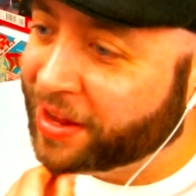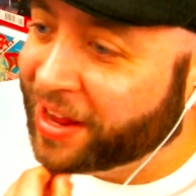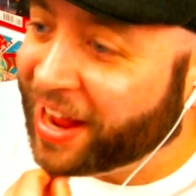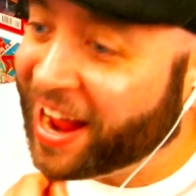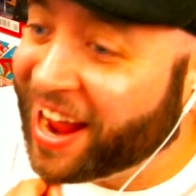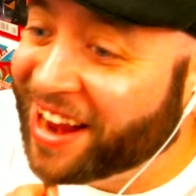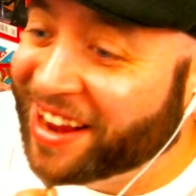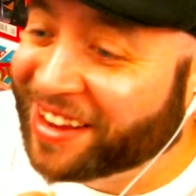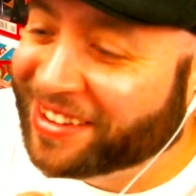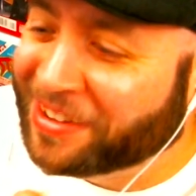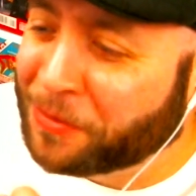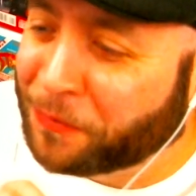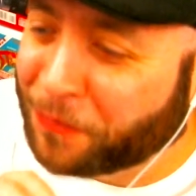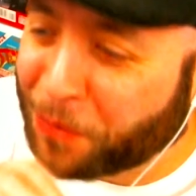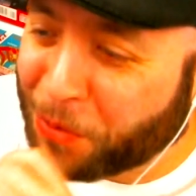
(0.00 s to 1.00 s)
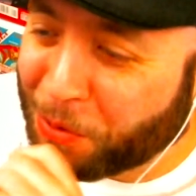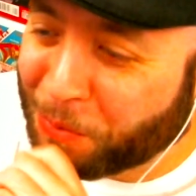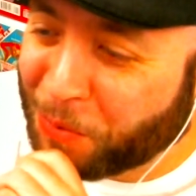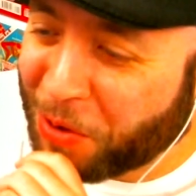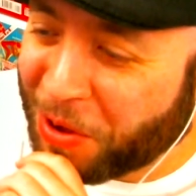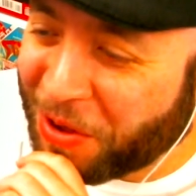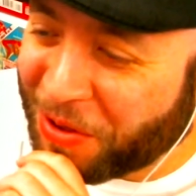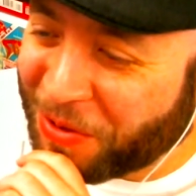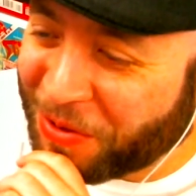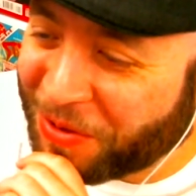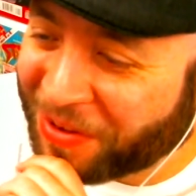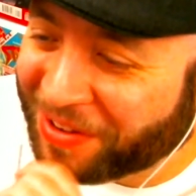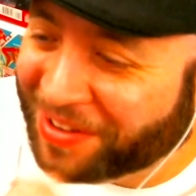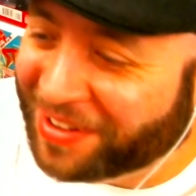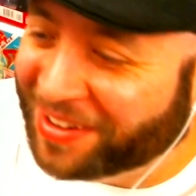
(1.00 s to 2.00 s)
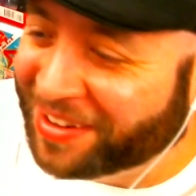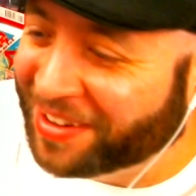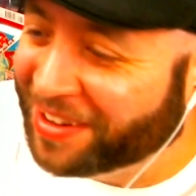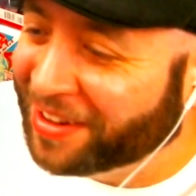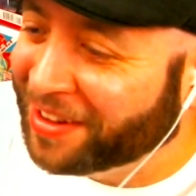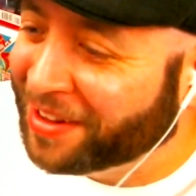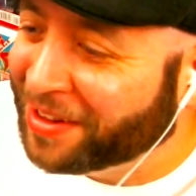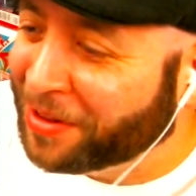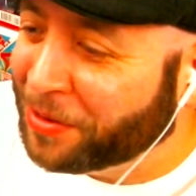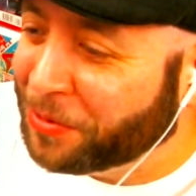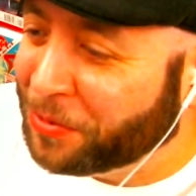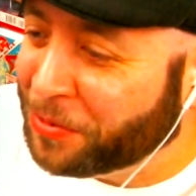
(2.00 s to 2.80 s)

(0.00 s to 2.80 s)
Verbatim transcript: And it's a full moon! Woo!